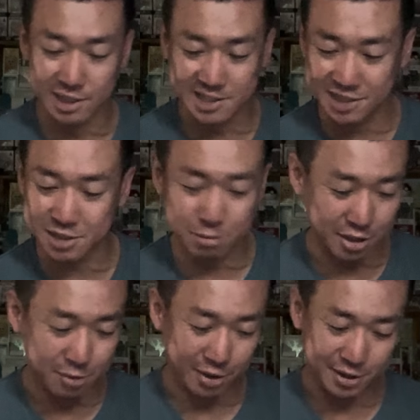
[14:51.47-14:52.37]
It's just a
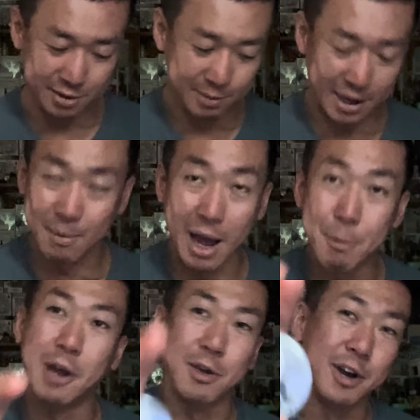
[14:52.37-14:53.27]
weird one though, but I'm
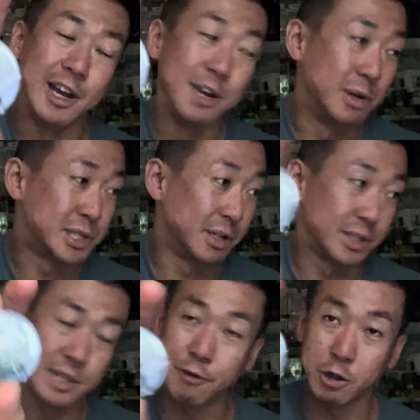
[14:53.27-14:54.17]
happy I got it anyway. So
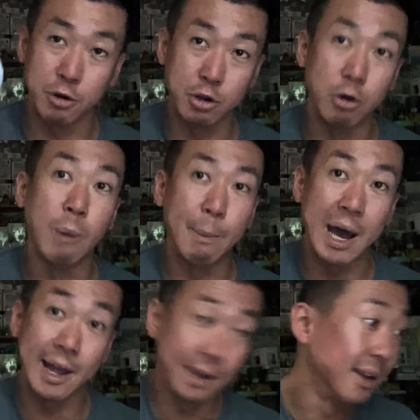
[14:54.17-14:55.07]
it's definitely going to go in my
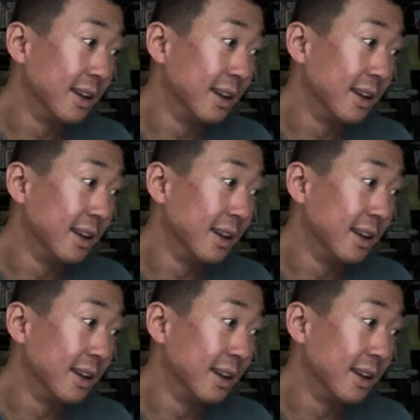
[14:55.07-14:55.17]
bag.